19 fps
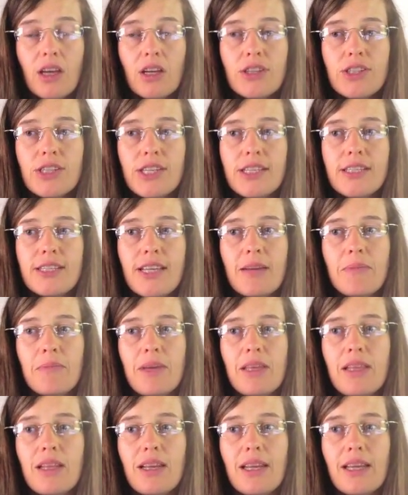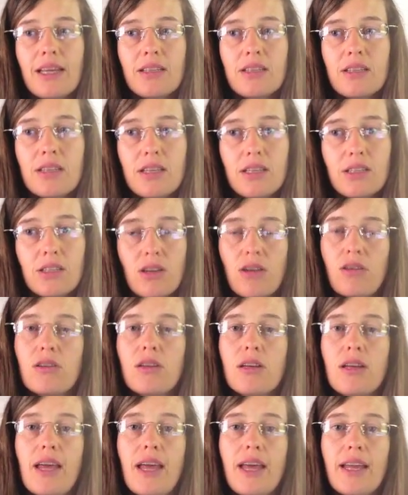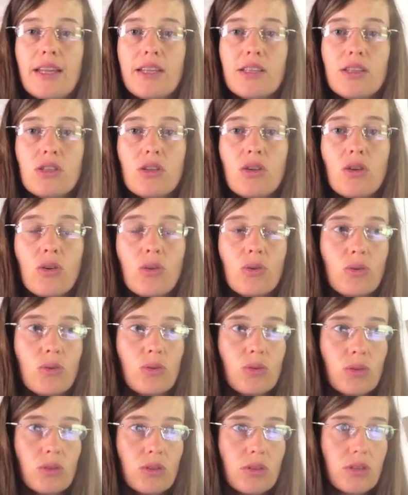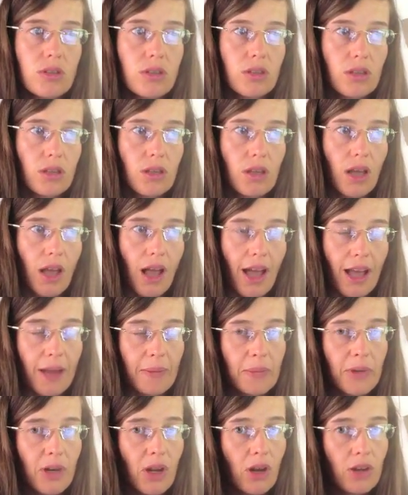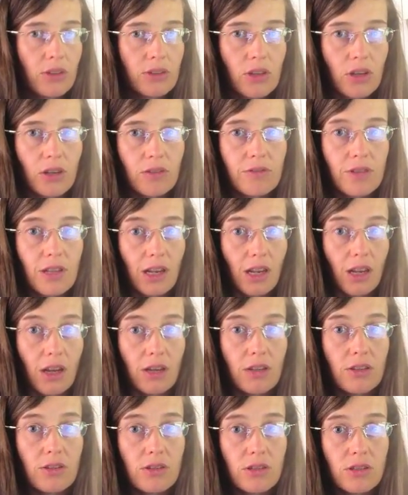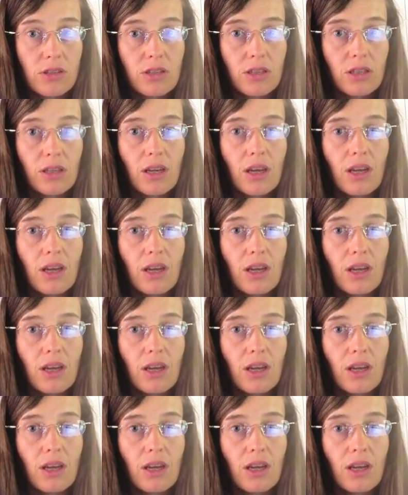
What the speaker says: She sent me the link to this song, and it's called I'm Not of the Lost.